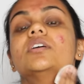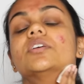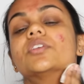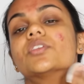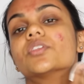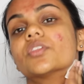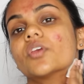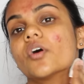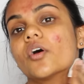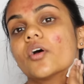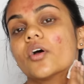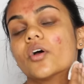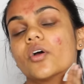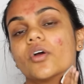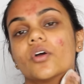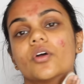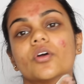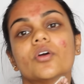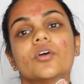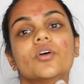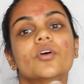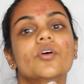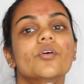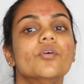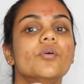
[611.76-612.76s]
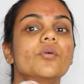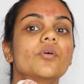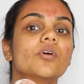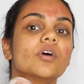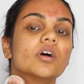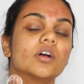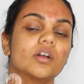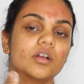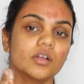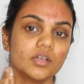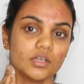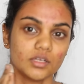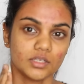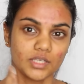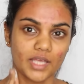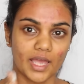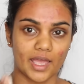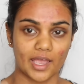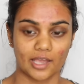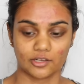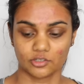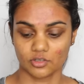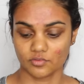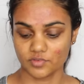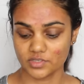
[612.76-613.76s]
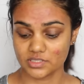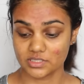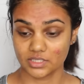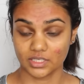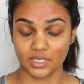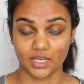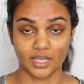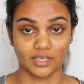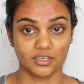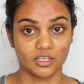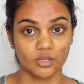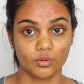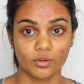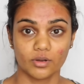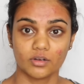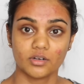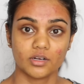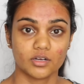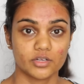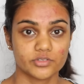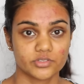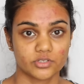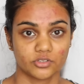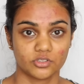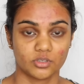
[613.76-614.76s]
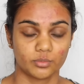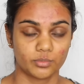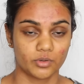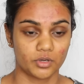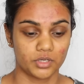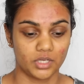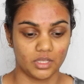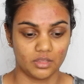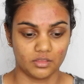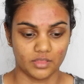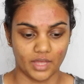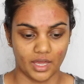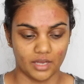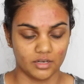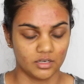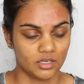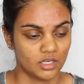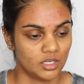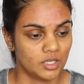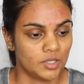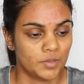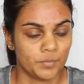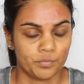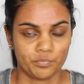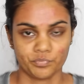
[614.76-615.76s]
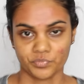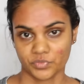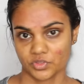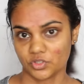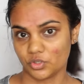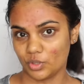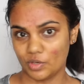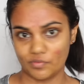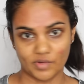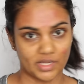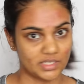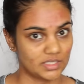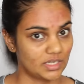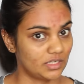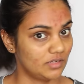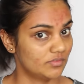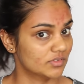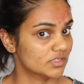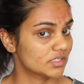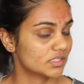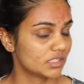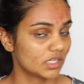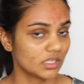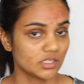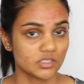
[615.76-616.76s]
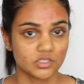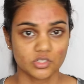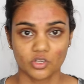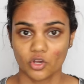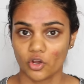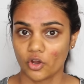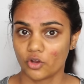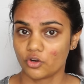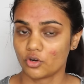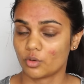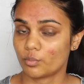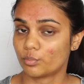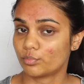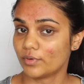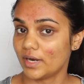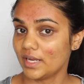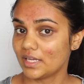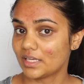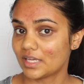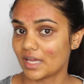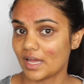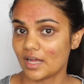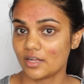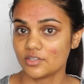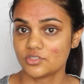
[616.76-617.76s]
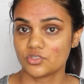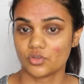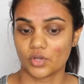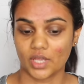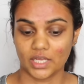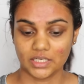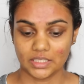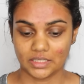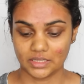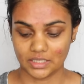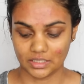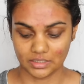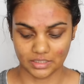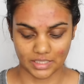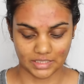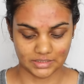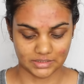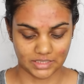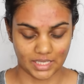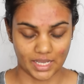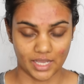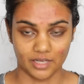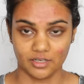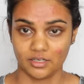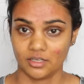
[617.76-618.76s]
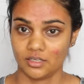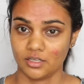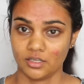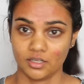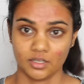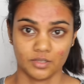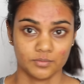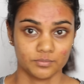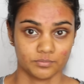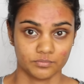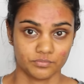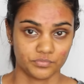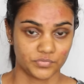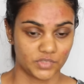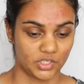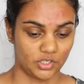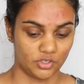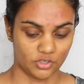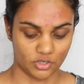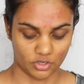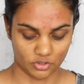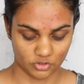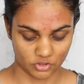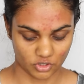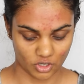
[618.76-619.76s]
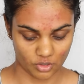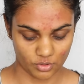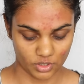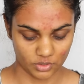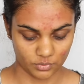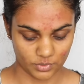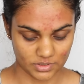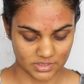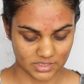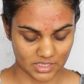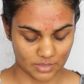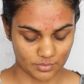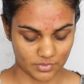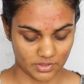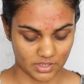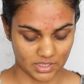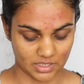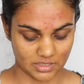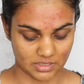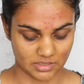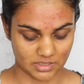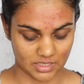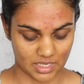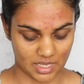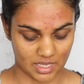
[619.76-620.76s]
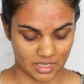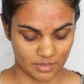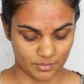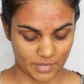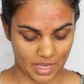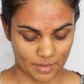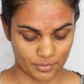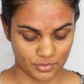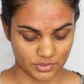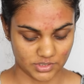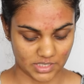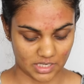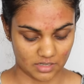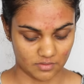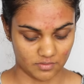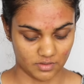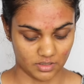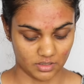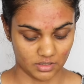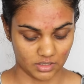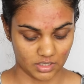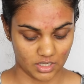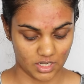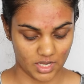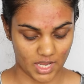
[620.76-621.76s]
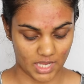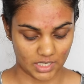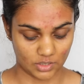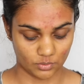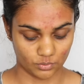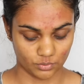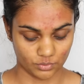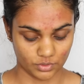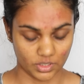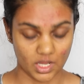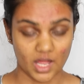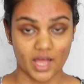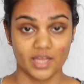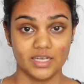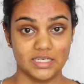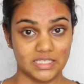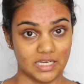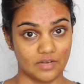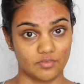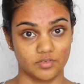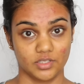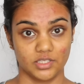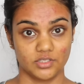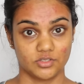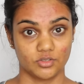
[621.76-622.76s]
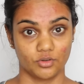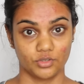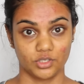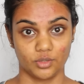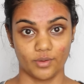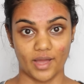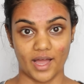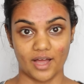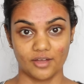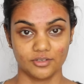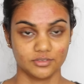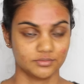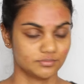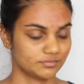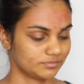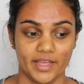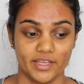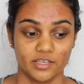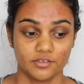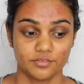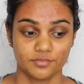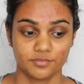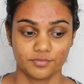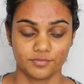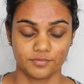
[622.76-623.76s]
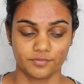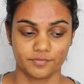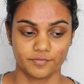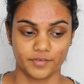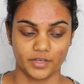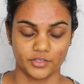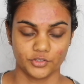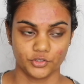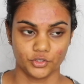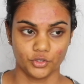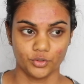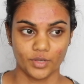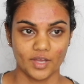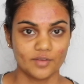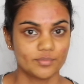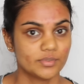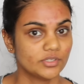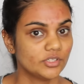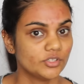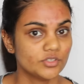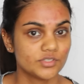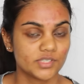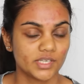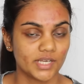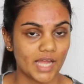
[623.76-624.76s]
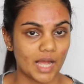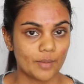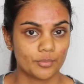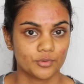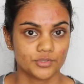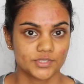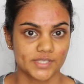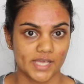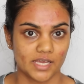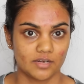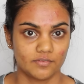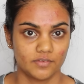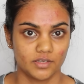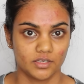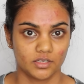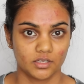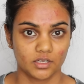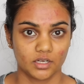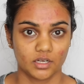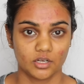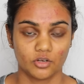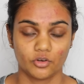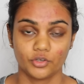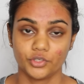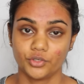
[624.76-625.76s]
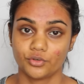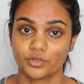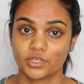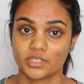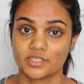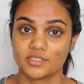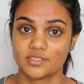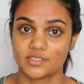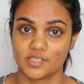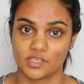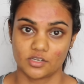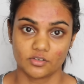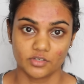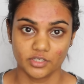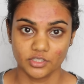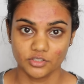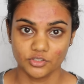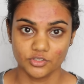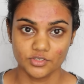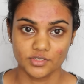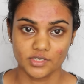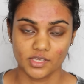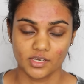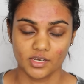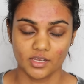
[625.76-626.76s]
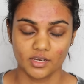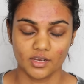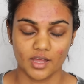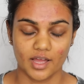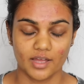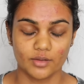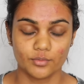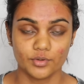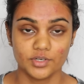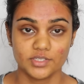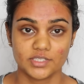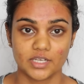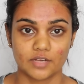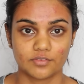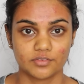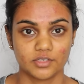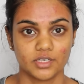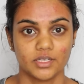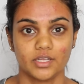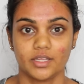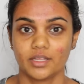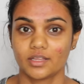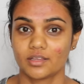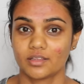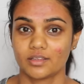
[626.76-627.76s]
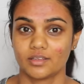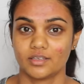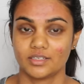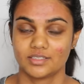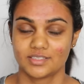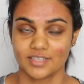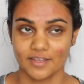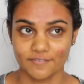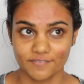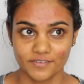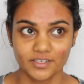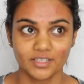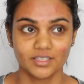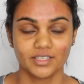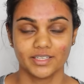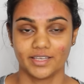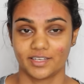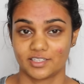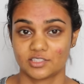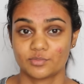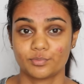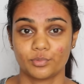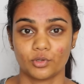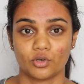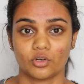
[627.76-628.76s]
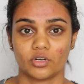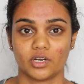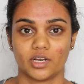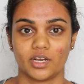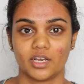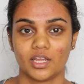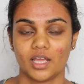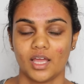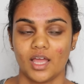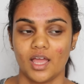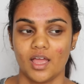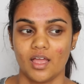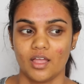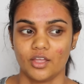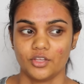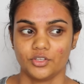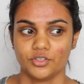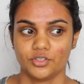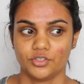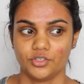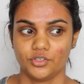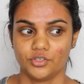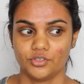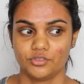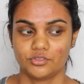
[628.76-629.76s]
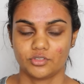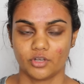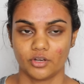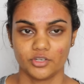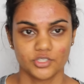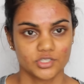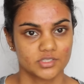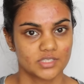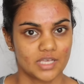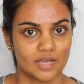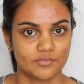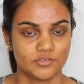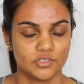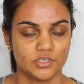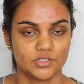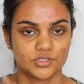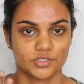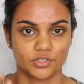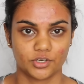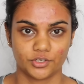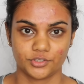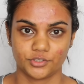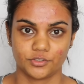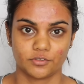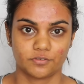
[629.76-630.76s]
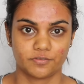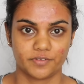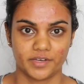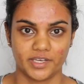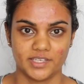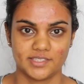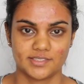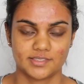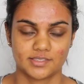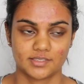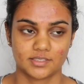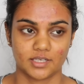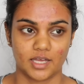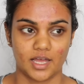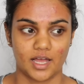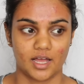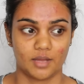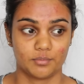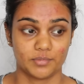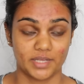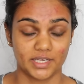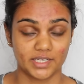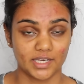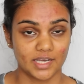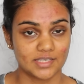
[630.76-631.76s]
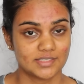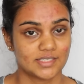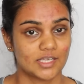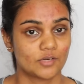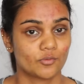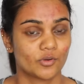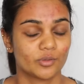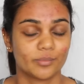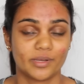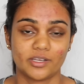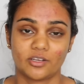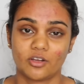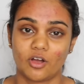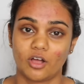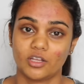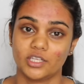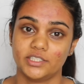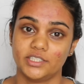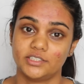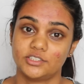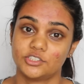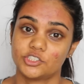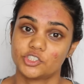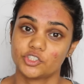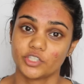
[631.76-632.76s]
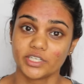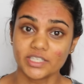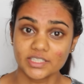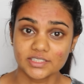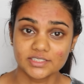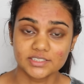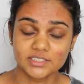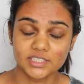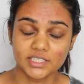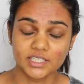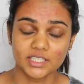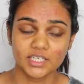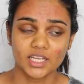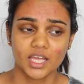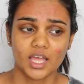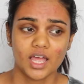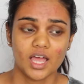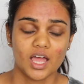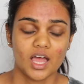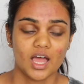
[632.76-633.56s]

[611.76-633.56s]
So yeah, and obviously anywhere else on your body that you have uneven skin tone or breakouts or anything like that, you know, go in with some of this apple cider vinegar and it will definitely sort you out. If you have been using apple cider vinegar or you're considering using it, I would definitely explore it. You don't just have to use it on your face. Like I said, one of my colleagues drinks it.